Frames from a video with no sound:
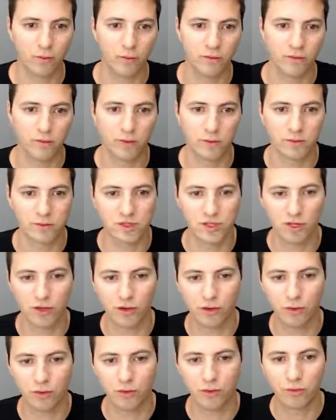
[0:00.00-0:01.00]
from
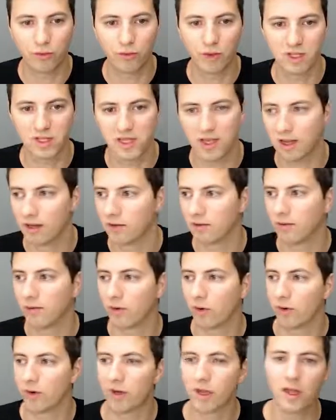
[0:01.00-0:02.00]
0 to, let's say,
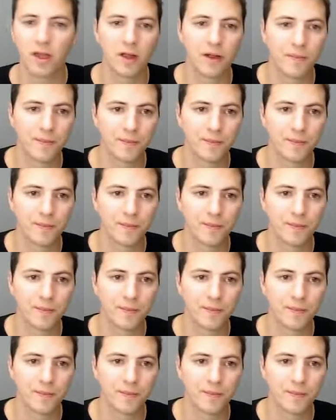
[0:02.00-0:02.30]
40.